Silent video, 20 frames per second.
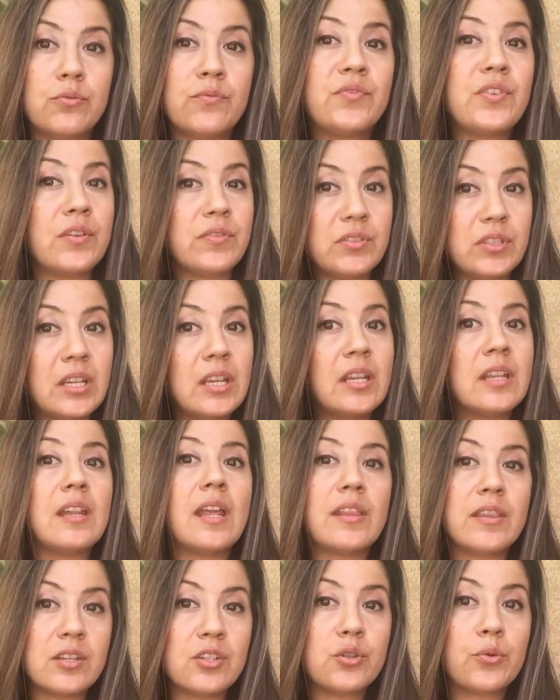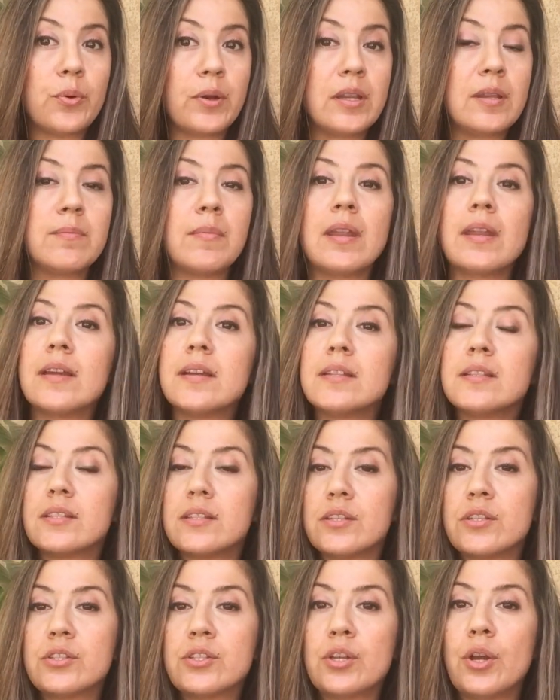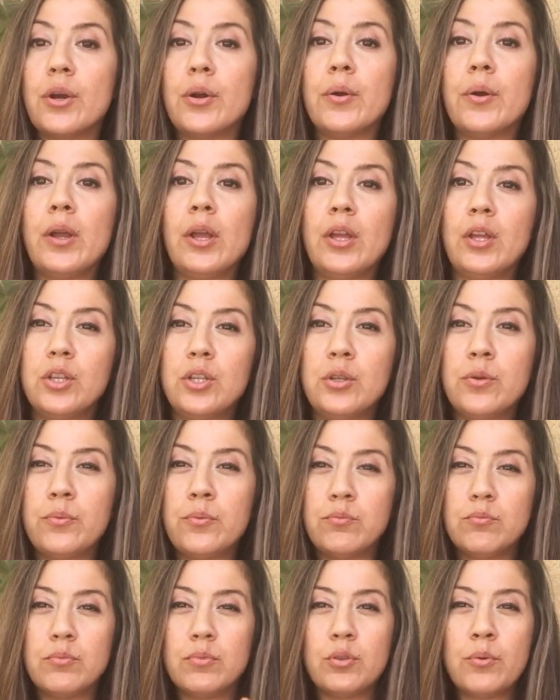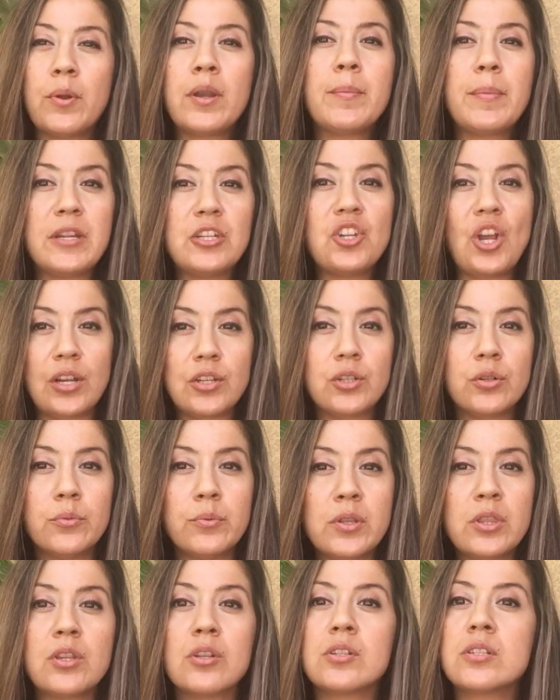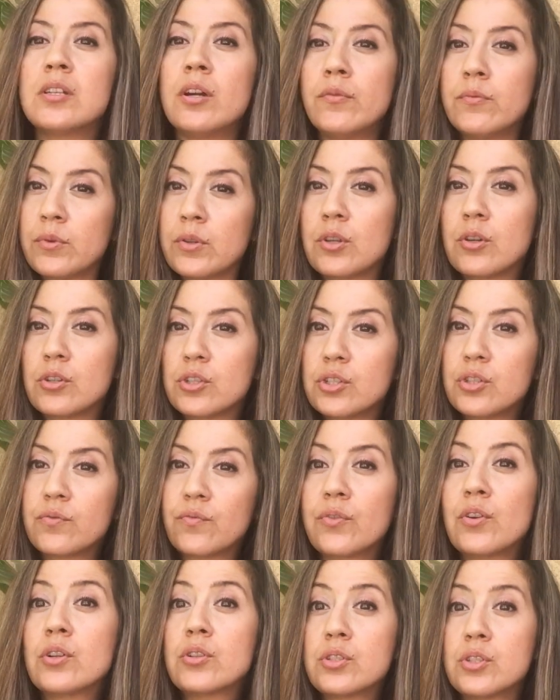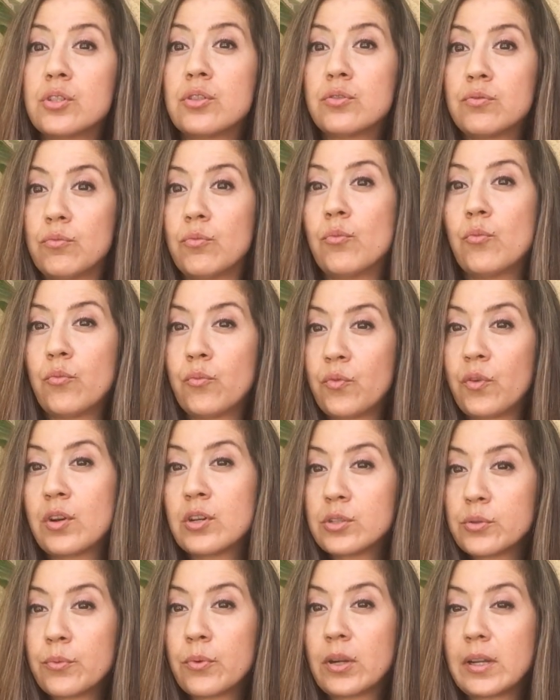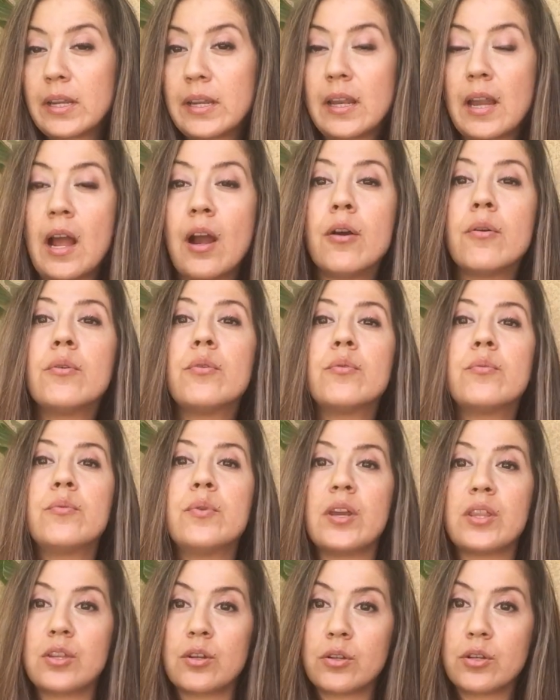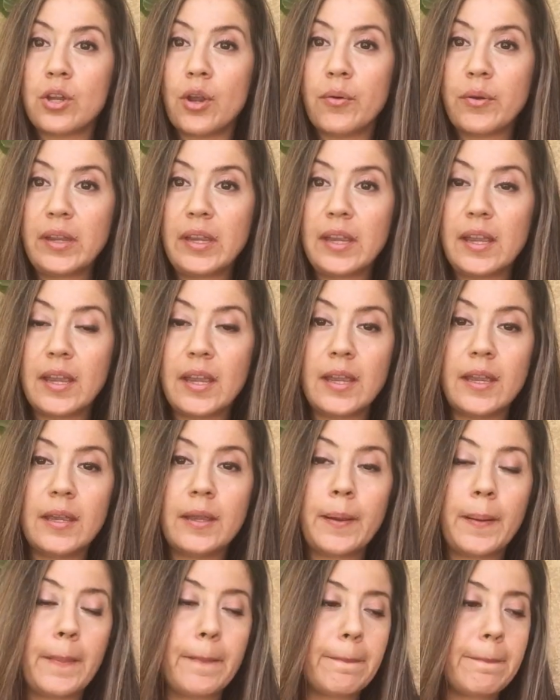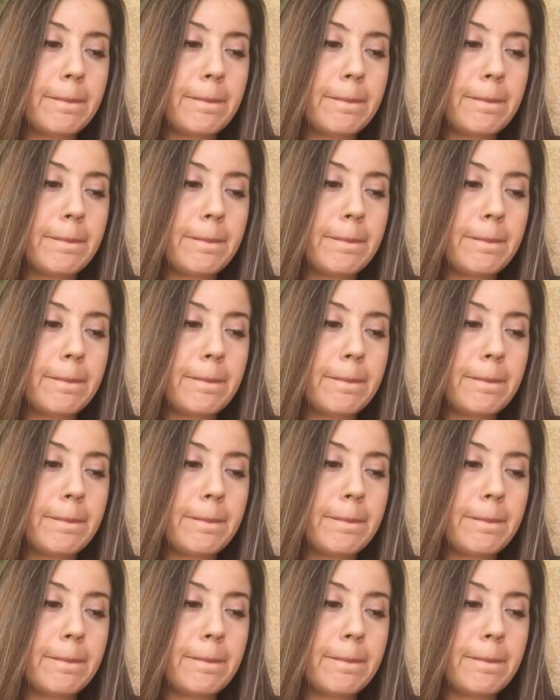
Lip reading: 15, and then 20 minutes. So you want to be gentle with yourself when you're first working out with your Yoni egg.